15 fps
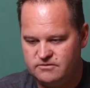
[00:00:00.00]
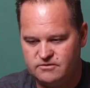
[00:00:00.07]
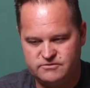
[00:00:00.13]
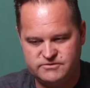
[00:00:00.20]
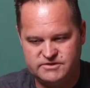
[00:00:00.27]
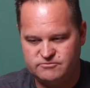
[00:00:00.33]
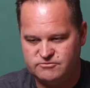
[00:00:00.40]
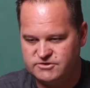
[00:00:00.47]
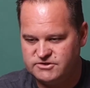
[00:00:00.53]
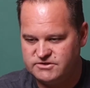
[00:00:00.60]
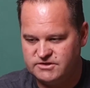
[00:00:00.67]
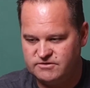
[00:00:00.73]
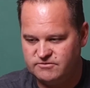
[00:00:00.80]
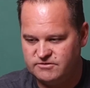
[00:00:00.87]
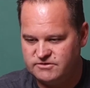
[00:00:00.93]
Those I would
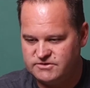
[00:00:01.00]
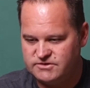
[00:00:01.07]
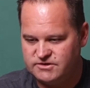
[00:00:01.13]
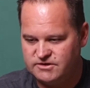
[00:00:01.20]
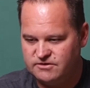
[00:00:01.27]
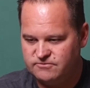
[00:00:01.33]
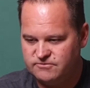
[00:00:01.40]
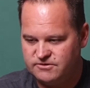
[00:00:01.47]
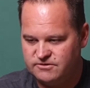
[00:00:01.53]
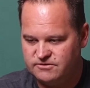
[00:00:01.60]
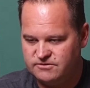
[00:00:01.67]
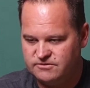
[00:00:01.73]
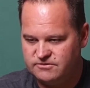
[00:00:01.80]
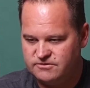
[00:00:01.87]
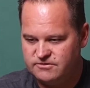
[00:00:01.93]
just leave as the
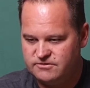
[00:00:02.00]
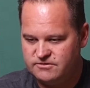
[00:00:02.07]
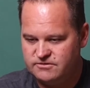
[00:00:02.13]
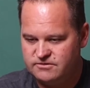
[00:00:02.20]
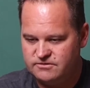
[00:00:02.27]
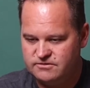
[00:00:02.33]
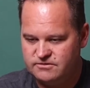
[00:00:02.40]
default.